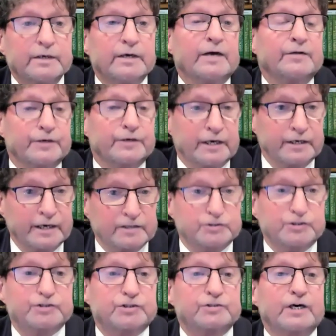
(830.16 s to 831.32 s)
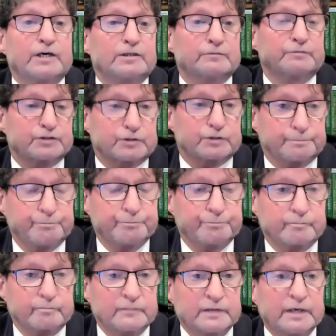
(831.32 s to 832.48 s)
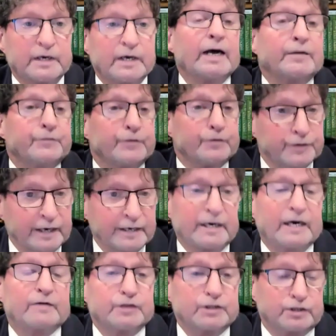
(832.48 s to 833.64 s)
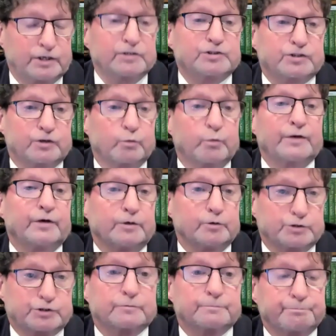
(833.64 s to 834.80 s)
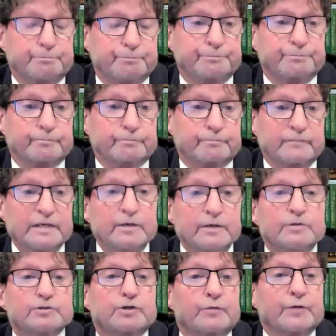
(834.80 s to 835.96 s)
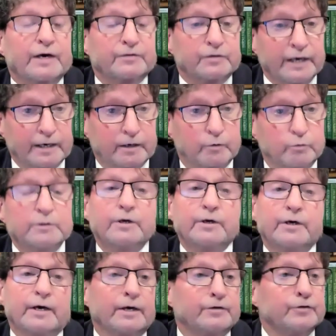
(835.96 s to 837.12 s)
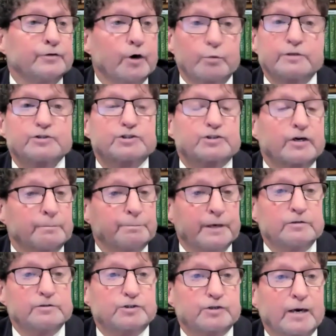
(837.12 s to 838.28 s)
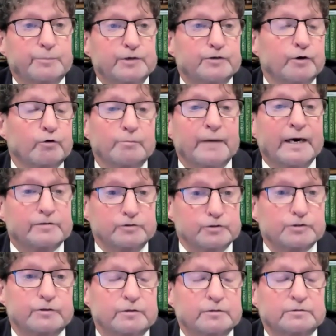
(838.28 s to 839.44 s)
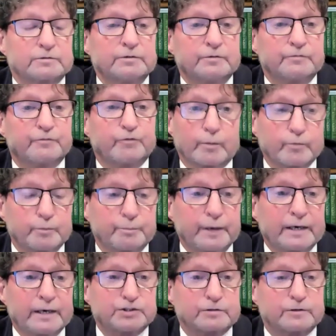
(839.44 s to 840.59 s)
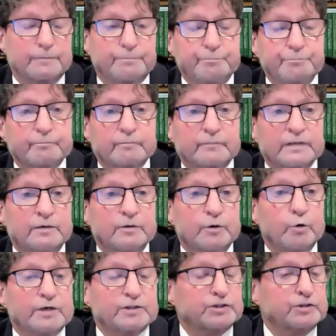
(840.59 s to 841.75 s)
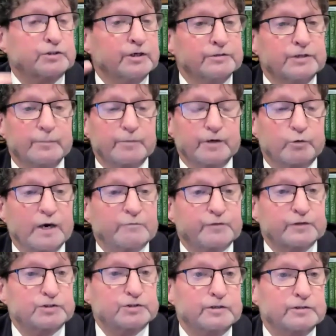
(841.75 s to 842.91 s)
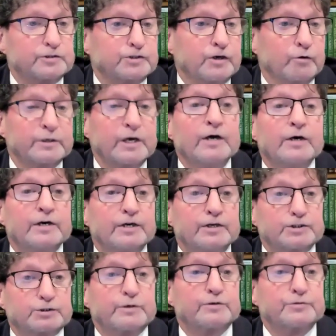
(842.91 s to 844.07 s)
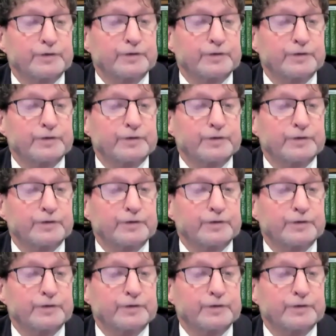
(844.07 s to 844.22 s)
and they're getting access to television, and they're not having kids the way they used to. So that now, and no one has done a better job than Yoram Ettinger, former ambassador, who has done demographic studies showing Israel